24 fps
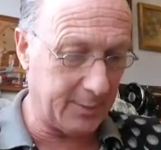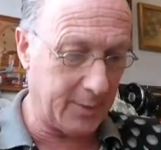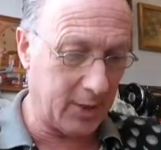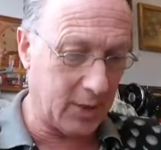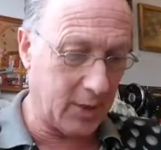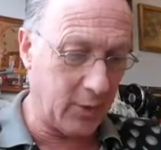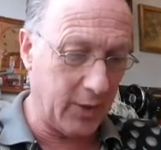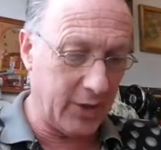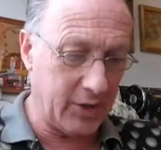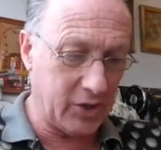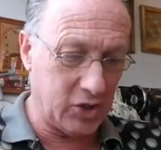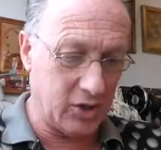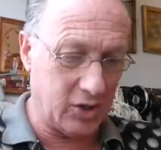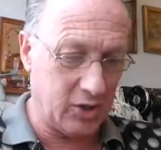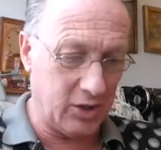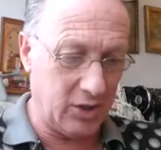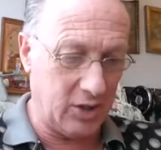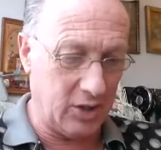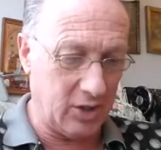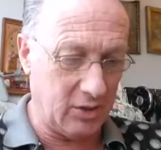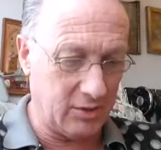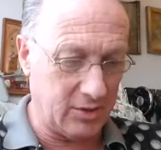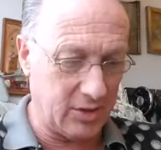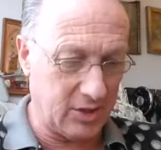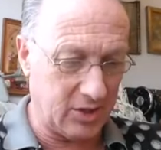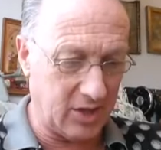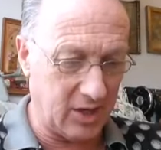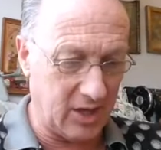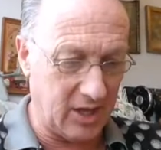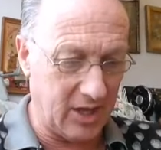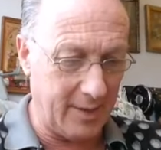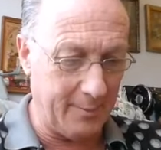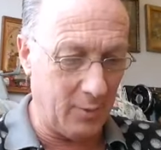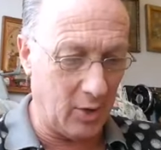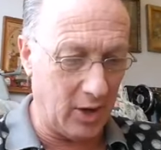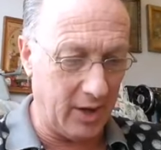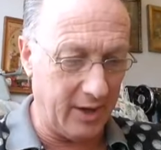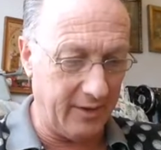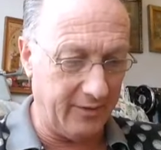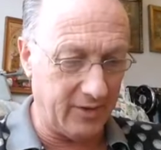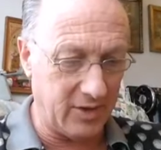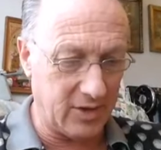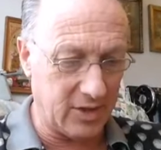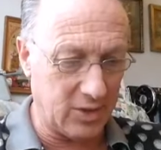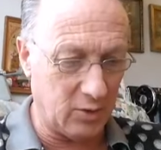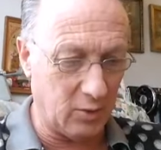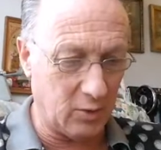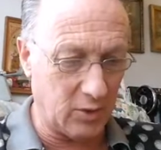them a question, you know, so they might
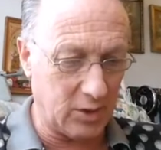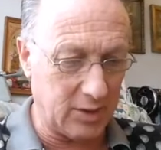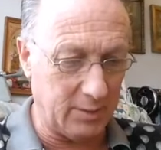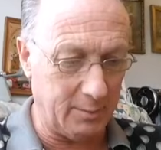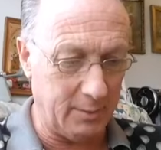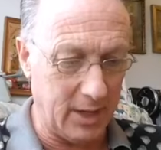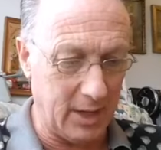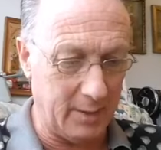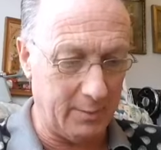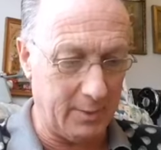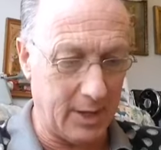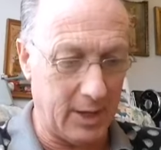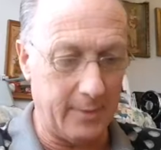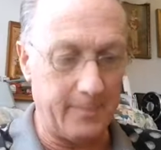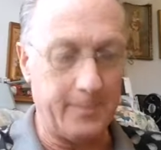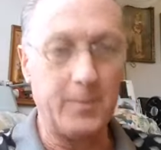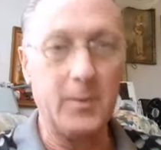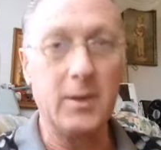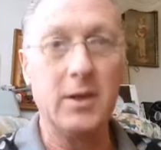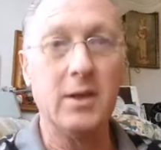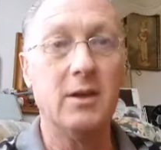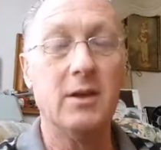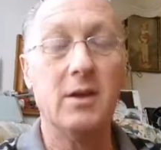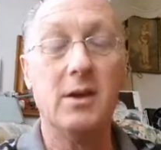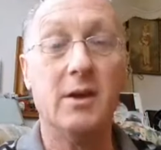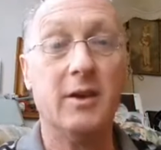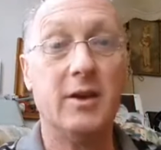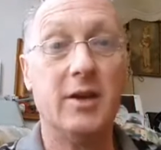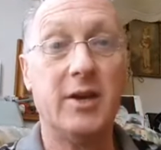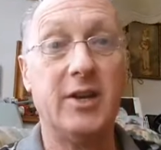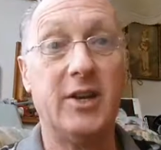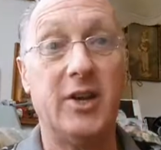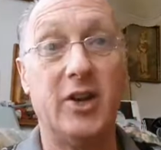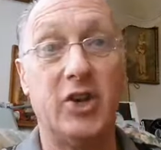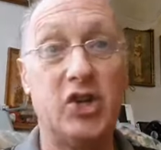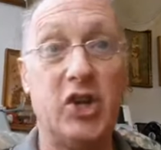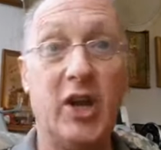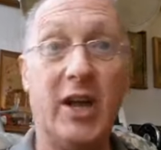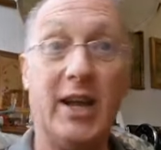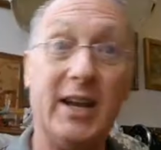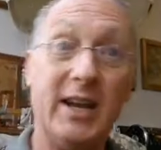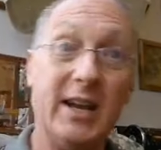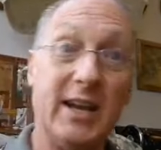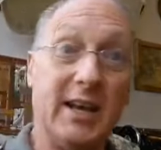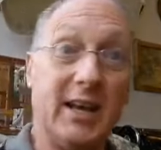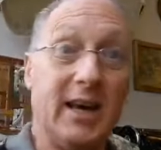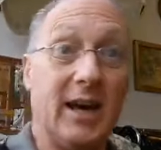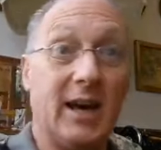even talk to me about, you know,
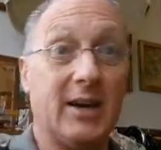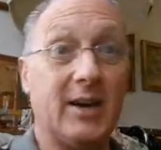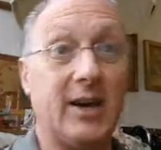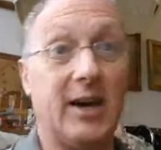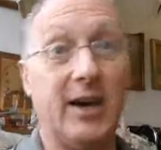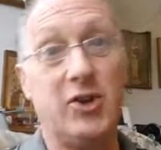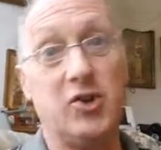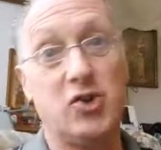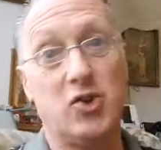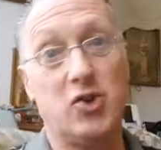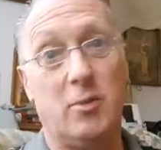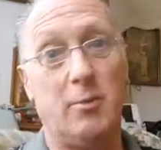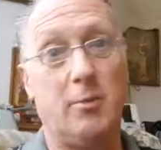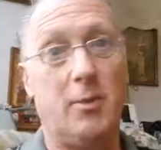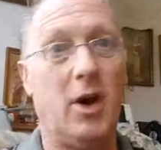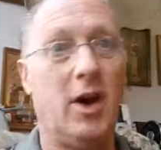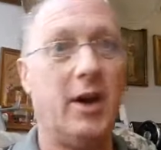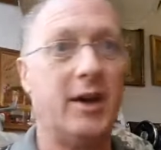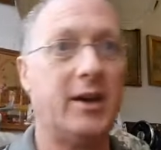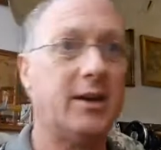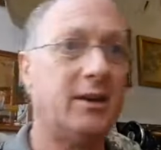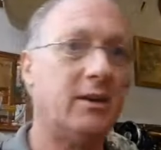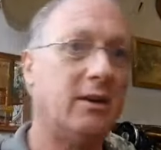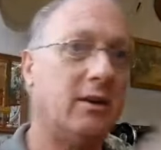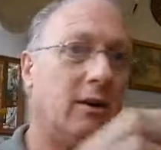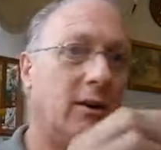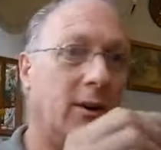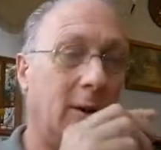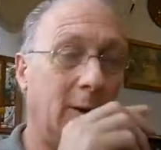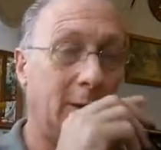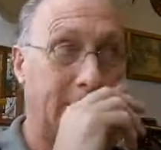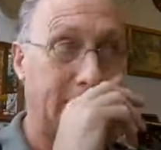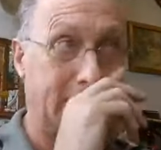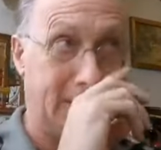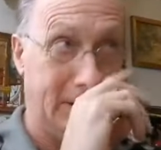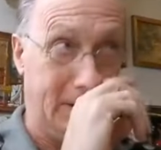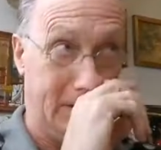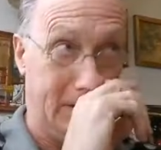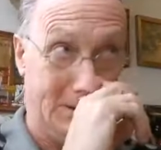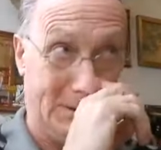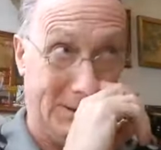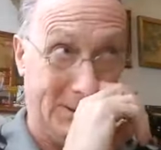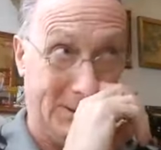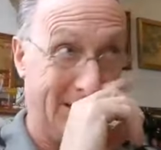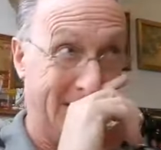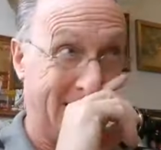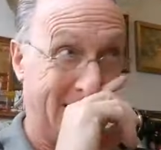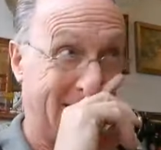channeling Archangel Michael and
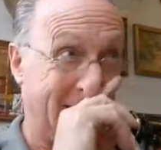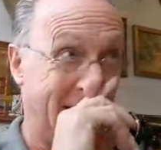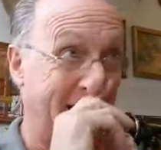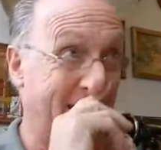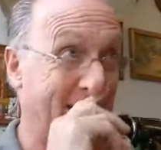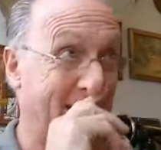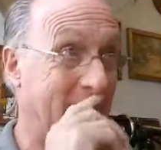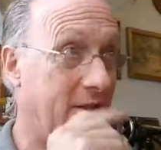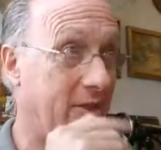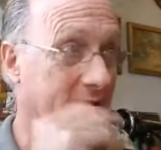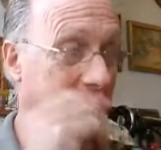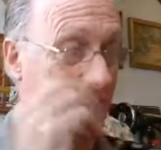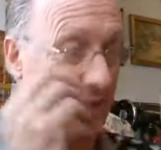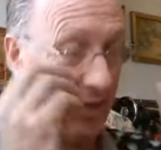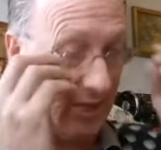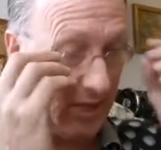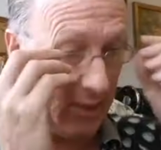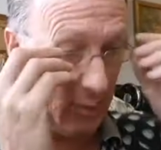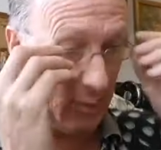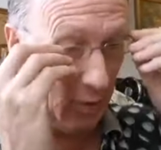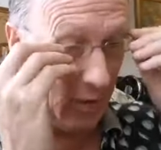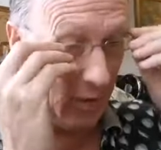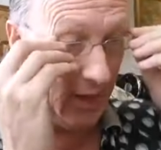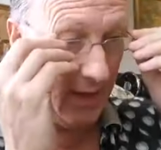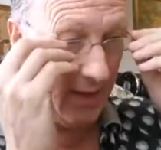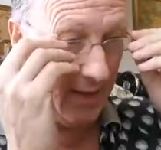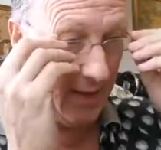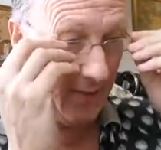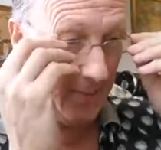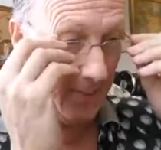this, that, and the other. And I said, well,